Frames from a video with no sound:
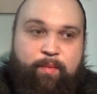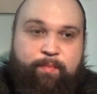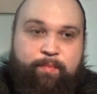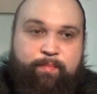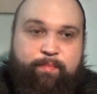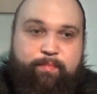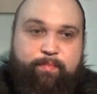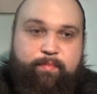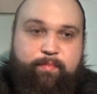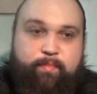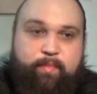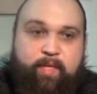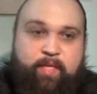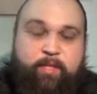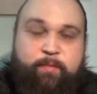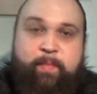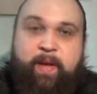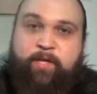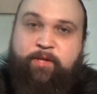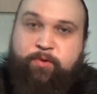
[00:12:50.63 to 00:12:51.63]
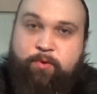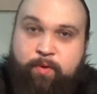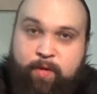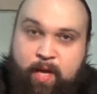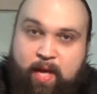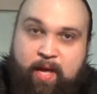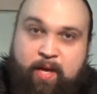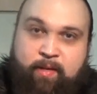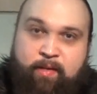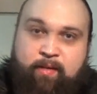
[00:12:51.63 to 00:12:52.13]
Um, it's
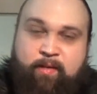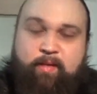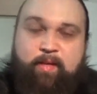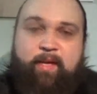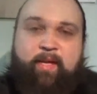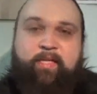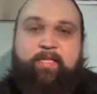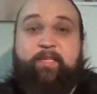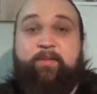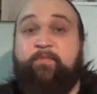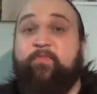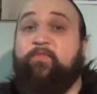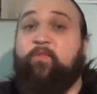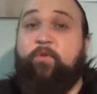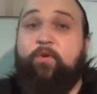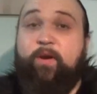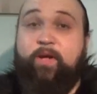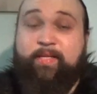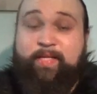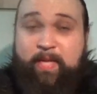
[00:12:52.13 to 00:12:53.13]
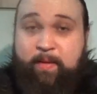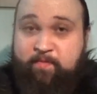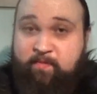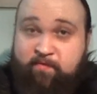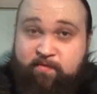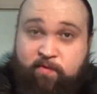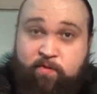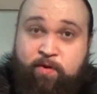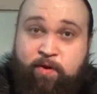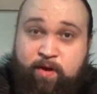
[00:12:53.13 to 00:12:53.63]
MetroCon. It's in
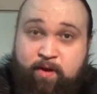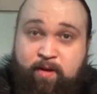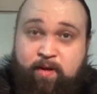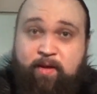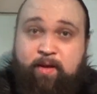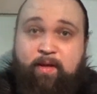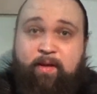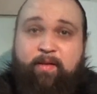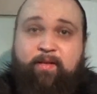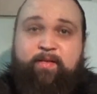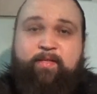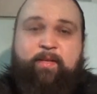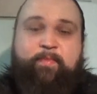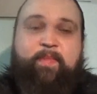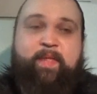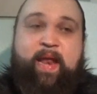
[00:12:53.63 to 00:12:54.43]
Florida, Tampa, Florida.